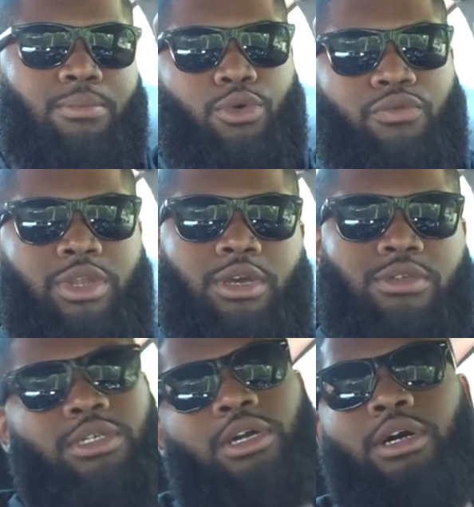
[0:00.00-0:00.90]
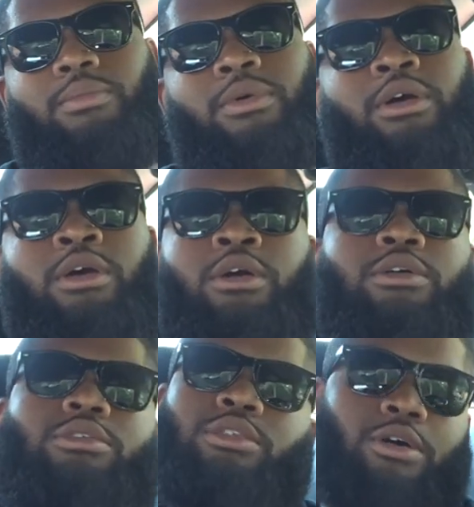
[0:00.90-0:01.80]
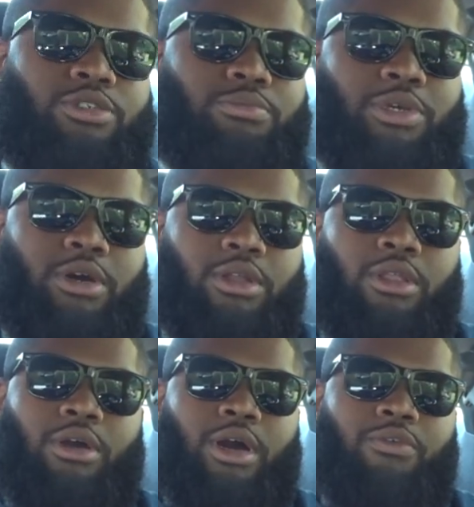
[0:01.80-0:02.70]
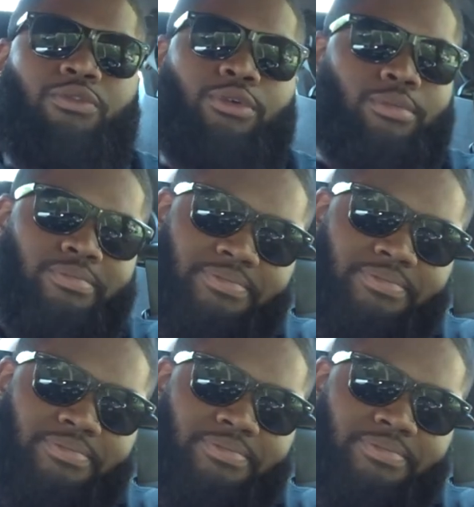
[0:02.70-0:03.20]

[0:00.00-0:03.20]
more videos to come, so just be on the lookout for them.